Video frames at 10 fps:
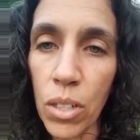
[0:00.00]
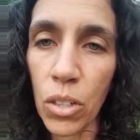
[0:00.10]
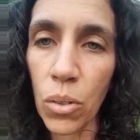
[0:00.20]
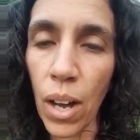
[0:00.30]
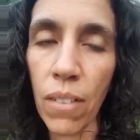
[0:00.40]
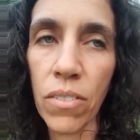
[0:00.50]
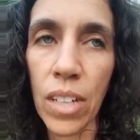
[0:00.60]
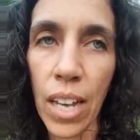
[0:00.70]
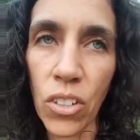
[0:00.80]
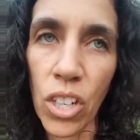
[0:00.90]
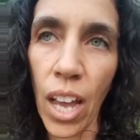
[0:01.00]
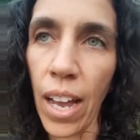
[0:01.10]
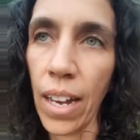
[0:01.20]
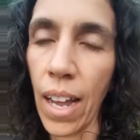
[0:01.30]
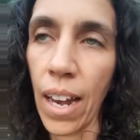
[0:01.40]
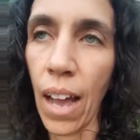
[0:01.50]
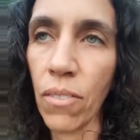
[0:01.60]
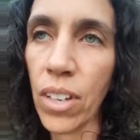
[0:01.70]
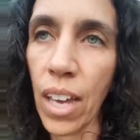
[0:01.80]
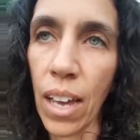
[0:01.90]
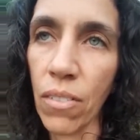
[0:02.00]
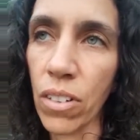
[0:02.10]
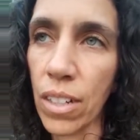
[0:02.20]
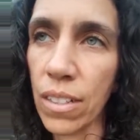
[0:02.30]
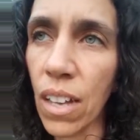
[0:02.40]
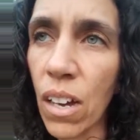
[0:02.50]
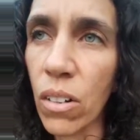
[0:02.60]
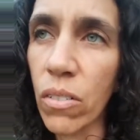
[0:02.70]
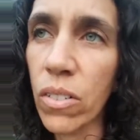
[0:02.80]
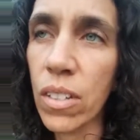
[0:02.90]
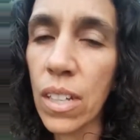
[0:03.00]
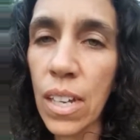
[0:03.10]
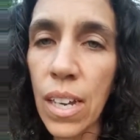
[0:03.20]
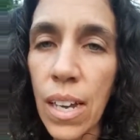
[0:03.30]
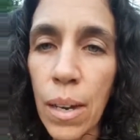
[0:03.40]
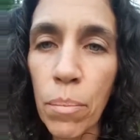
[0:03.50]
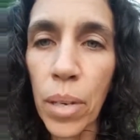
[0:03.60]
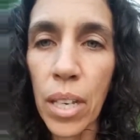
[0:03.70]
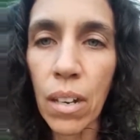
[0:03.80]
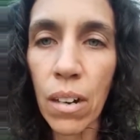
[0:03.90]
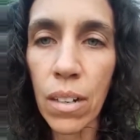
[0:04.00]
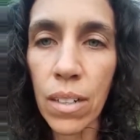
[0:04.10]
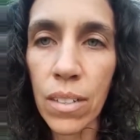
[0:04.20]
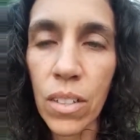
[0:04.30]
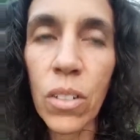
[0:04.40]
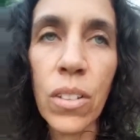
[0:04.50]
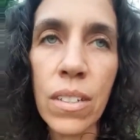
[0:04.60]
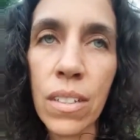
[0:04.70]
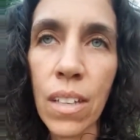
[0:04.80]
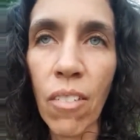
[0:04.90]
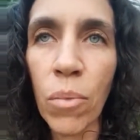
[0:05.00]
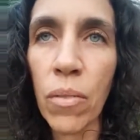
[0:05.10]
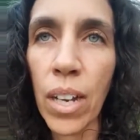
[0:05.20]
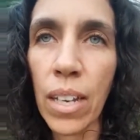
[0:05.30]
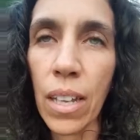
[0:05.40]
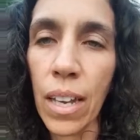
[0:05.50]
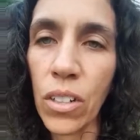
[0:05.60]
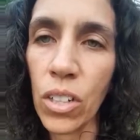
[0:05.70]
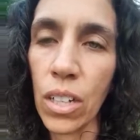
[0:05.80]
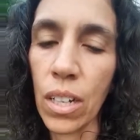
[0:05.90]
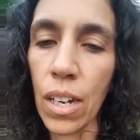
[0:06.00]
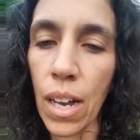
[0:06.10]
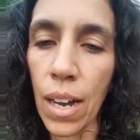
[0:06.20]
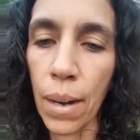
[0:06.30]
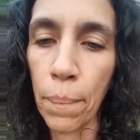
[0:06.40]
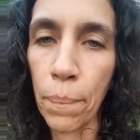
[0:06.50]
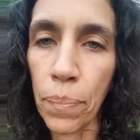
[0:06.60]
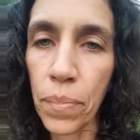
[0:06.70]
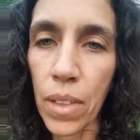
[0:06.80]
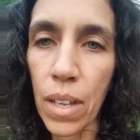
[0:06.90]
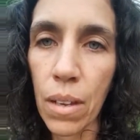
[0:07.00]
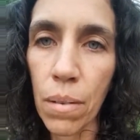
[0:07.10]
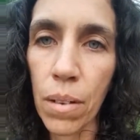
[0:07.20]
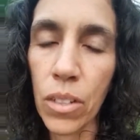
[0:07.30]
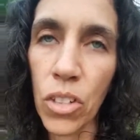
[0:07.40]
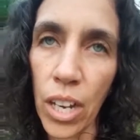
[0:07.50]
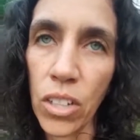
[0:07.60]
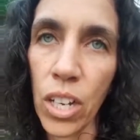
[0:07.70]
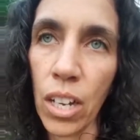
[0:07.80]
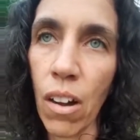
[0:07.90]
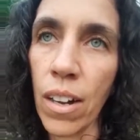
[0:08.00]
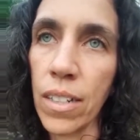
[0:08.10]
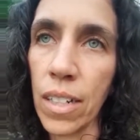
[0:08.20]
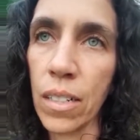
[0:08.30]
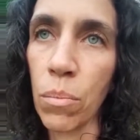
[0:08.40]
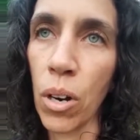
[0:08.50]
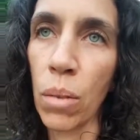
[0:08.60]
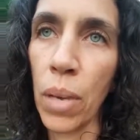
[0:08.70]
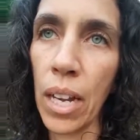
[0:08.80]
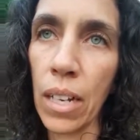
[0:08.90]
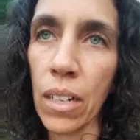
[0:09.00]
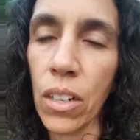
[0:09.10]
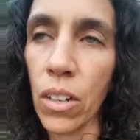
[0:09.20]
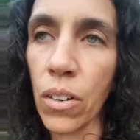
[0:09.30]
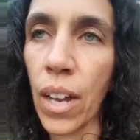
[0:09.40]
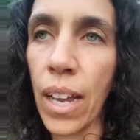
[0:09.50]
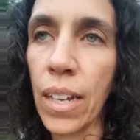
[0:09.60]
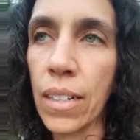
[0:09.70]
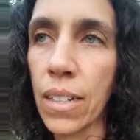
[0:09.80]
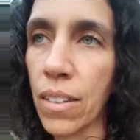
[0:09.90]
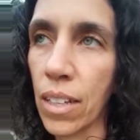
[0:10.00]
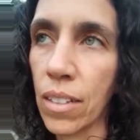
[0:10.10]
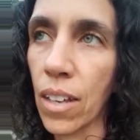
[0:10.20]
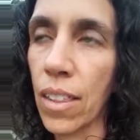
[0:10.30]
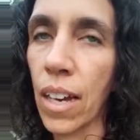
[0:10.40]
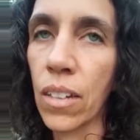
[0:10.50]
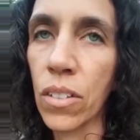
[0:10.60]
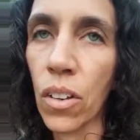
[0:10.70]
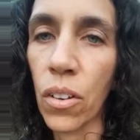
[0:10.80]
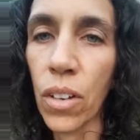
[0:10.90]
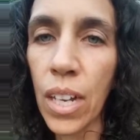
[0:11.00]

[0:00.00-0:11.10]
do have to educate and advocate for ourselves because, you know, this is government regulation um, changing iodine to bromine, you know, and things like that. So